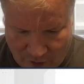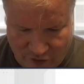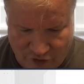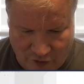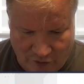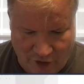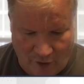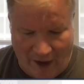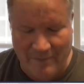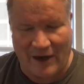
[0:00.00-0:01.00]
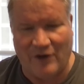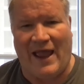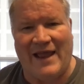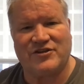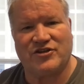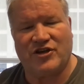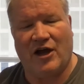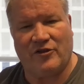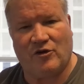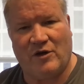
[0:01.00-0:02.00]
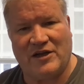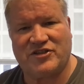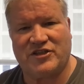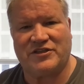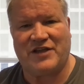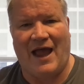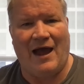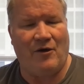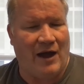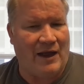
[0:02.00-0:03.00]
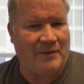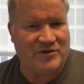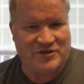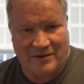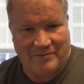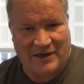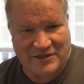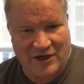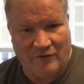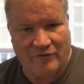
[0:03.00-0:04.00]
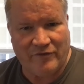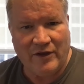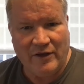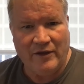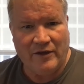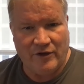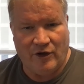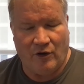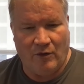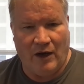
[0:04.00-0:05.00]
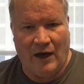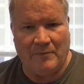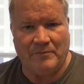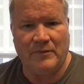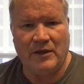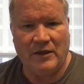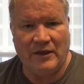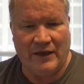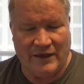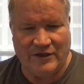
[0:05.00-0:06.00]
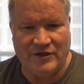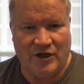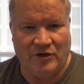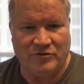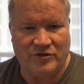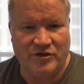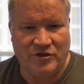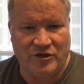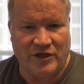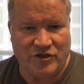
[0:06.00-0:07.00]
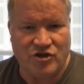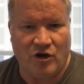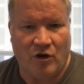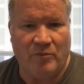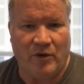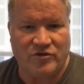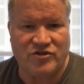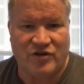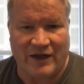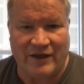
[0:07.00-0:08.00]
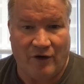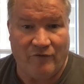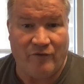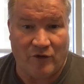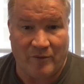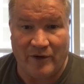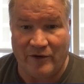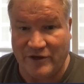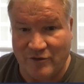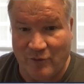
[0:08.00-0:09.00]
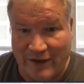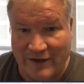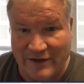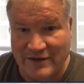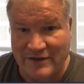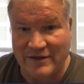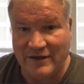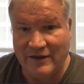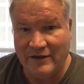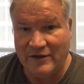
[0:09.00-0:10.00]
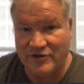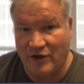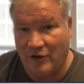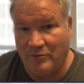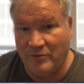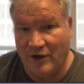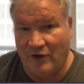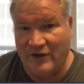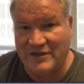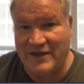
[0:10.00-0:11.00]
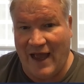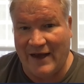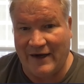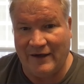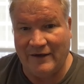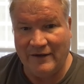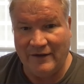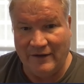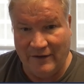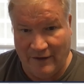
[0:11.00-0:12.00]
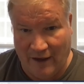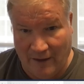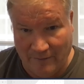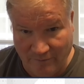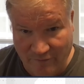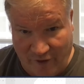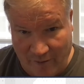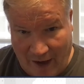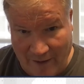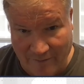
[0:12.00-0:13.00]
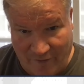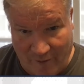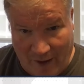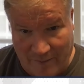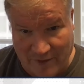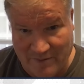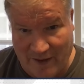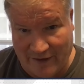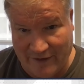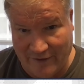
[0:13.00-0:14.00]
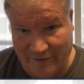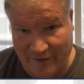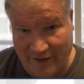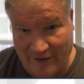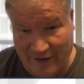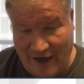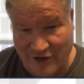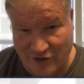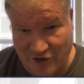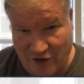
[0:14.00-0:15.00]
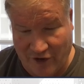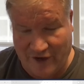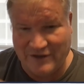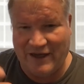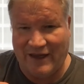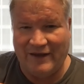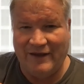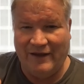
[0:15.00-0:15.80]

to, in my answers to other questions, how I present myself, it can show both vulnerabilities and weaknesses. So, this data, from my perspective, the national security, there's a